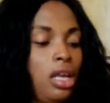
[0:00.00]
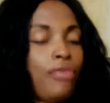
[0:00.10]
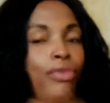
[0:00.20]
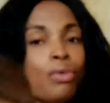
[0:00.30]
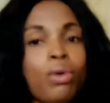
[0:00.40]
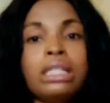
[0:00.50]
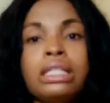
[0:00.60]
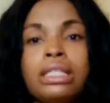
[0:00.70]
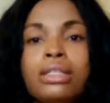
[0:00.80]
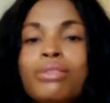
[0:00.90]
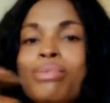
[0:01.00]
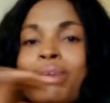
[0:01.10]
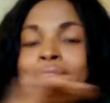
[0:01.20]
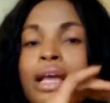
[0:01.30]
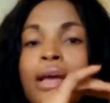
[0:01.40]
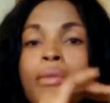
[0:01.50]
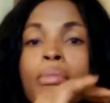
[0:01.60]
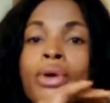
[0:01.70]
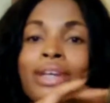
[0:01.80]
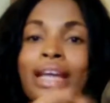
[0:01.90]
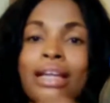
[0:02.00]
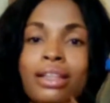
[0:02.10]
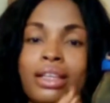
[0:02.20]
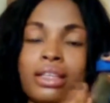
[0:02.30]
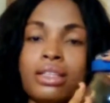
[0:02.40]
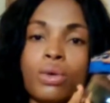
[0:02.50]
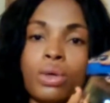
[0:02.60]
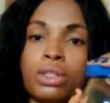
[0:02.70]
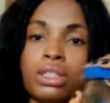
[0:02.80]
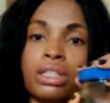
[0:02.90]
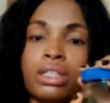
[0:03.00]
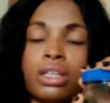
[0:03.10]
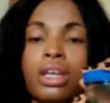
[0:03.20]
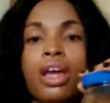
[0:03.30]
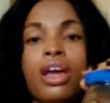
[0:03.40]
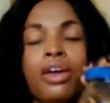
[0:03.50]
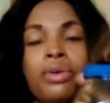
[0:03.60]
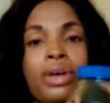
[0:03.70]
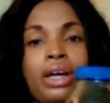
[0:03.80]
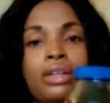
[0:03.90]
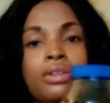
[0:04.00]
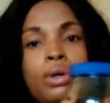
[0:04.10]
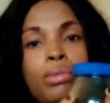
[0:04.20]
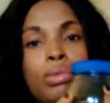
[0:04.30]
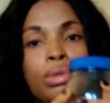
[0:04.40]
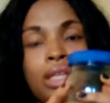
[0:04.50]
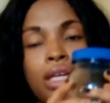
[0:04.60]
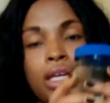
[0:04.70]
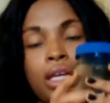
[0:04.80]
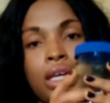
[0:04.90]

If you want it to be more than this quantity, you can double the